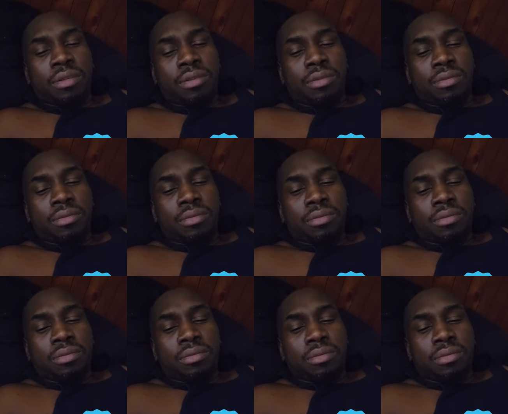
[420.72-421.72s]

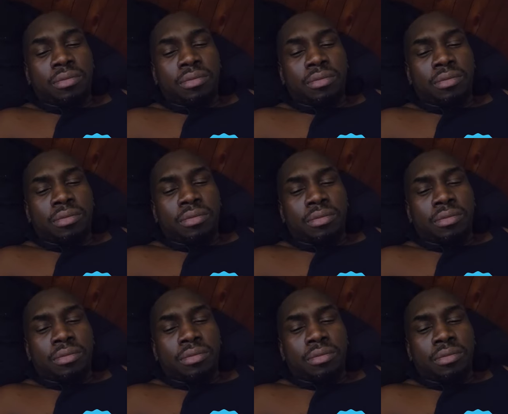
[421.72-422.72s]

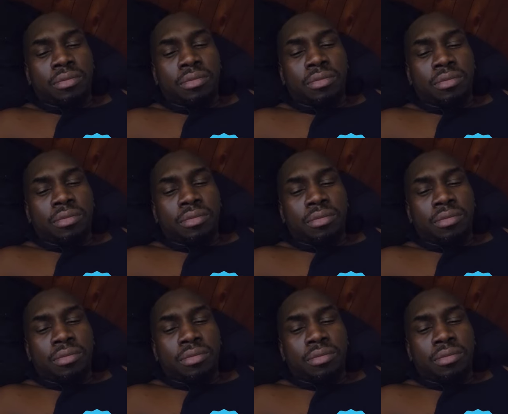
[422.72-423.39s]
(no one is talking)